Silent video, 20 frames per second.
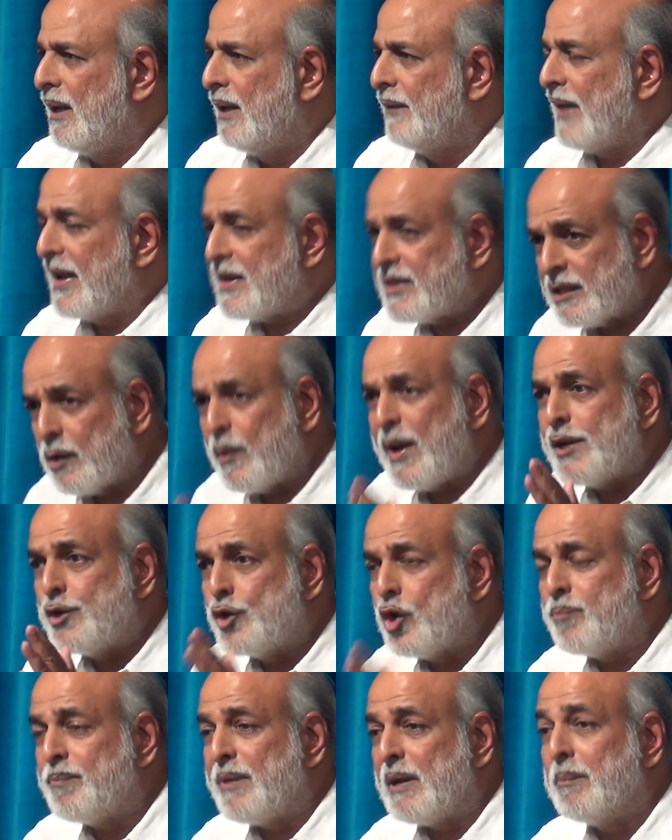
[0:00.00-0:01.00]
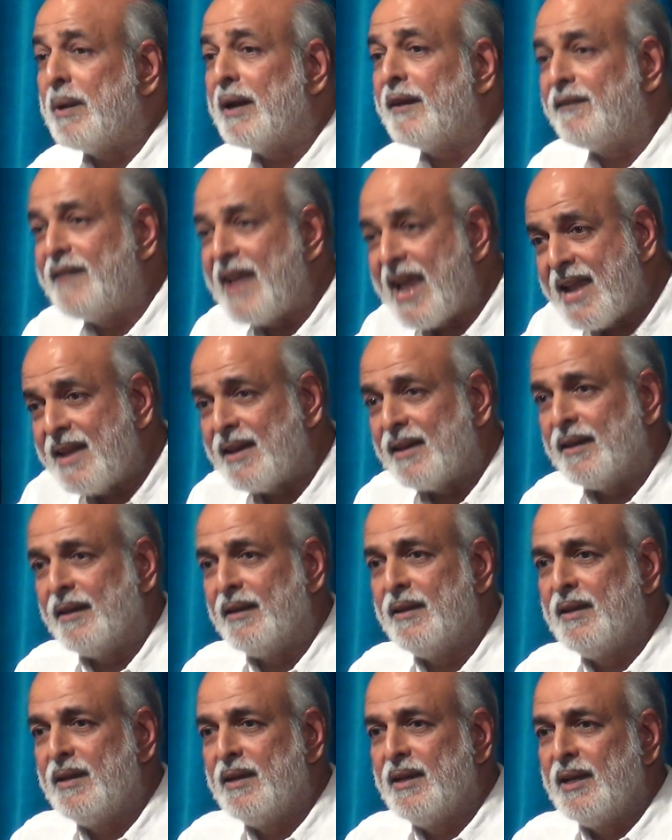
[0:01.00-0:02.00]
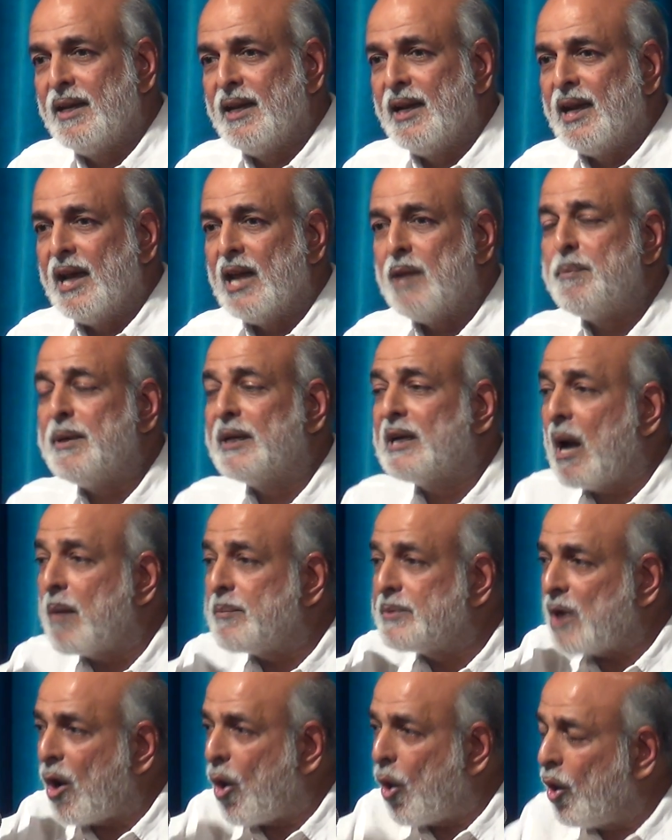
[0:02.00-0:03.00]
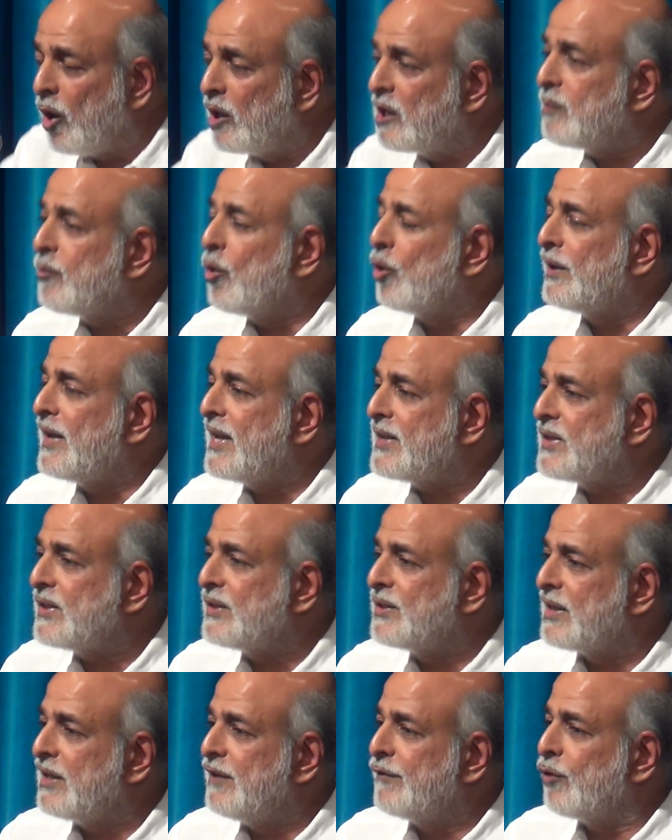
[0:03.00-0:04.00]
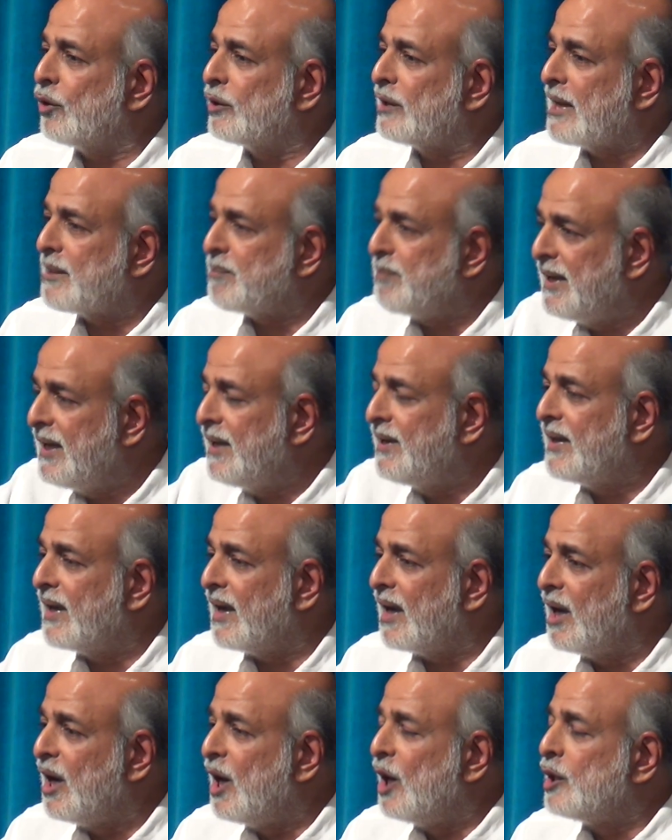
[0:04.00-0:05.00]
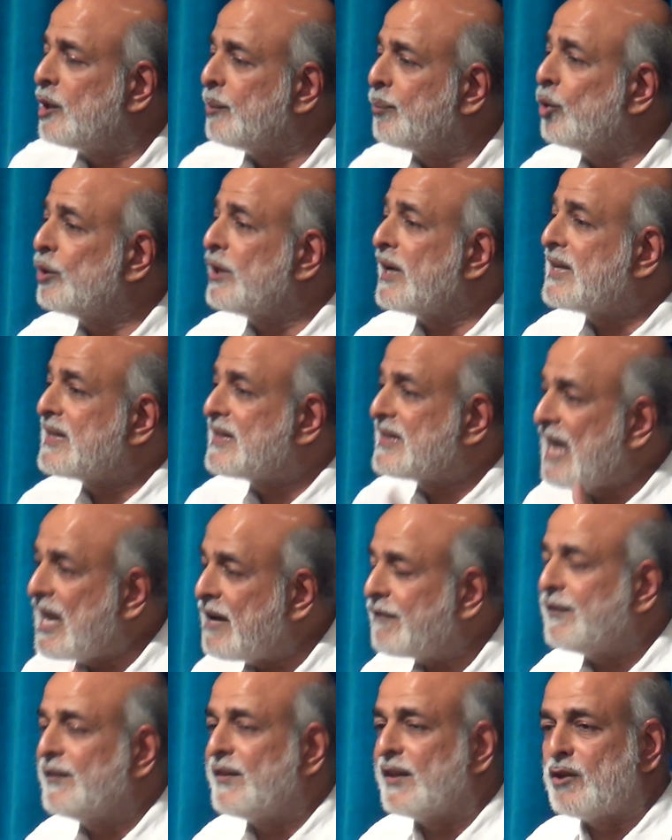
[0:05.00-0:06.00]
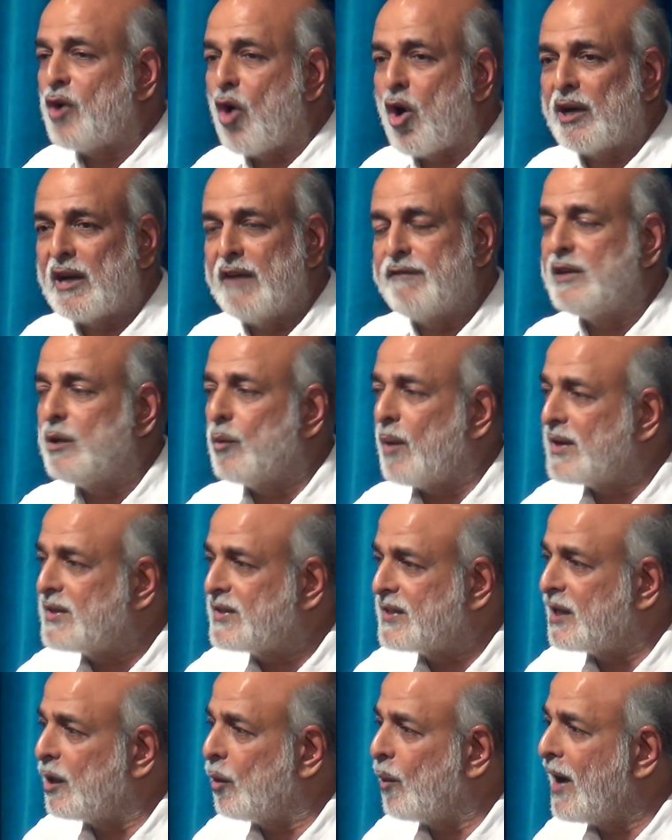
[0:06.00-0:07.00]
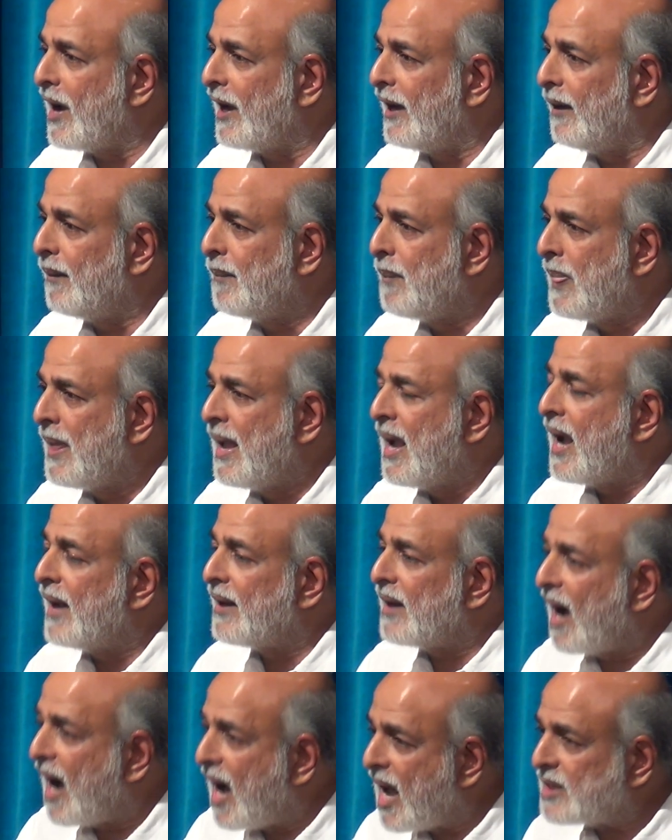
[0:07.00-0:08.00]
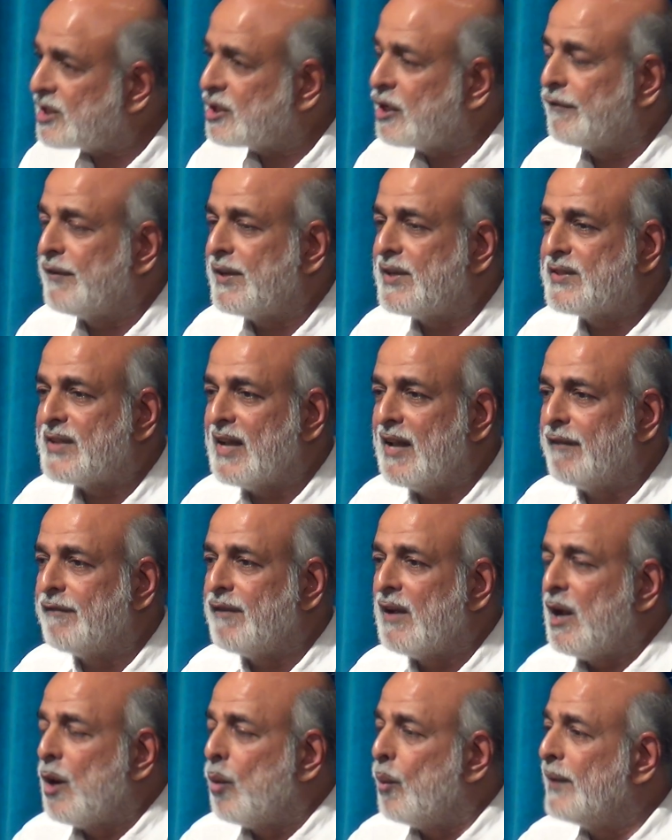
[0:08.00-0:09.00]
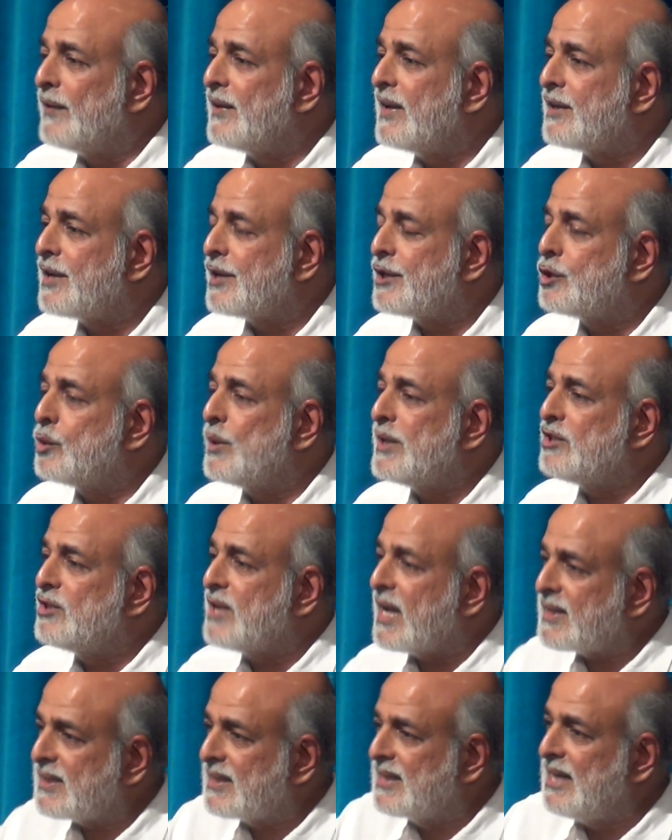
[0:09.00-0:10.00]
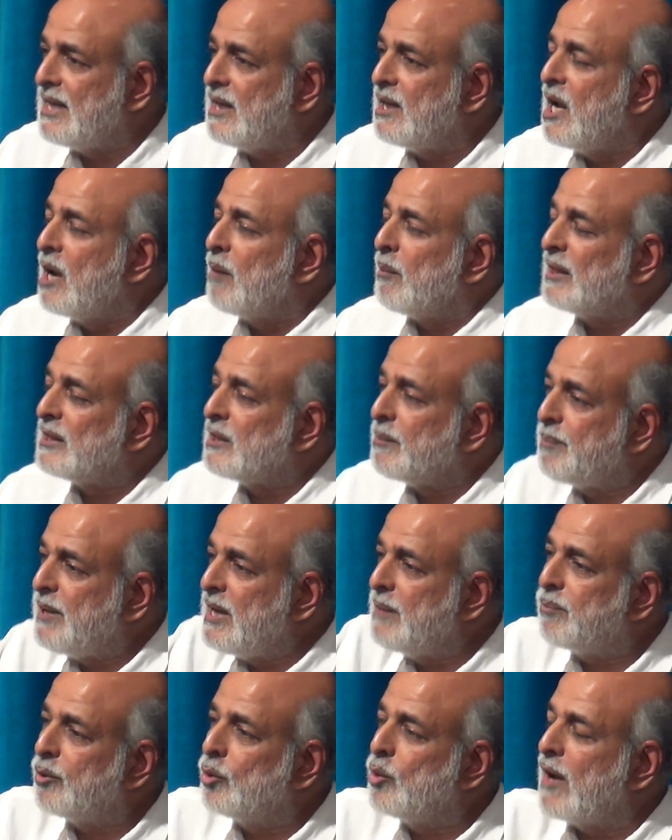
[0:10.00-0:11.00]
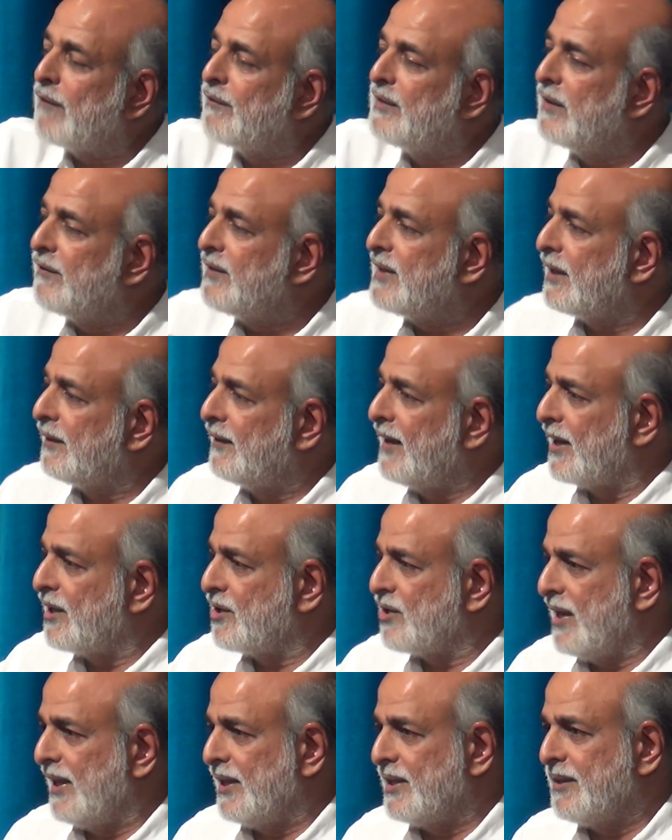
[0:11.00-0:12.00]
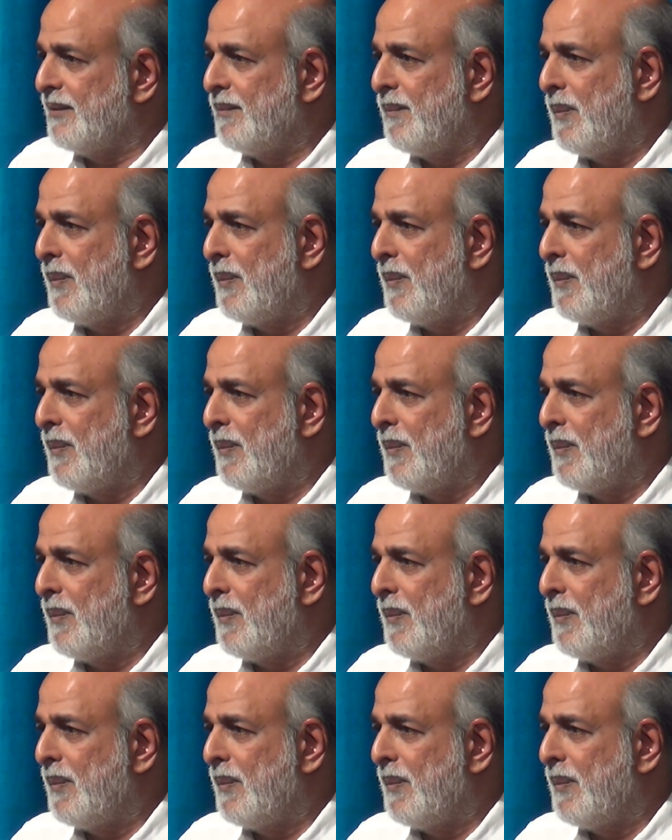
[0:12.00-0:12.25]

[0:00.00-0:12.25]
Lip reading: That is the way it should be. But then it becomes all the more necessary for that media to put itself in the dock every once in a while and ask of itself whether it is doing justly by the people who have given it that right.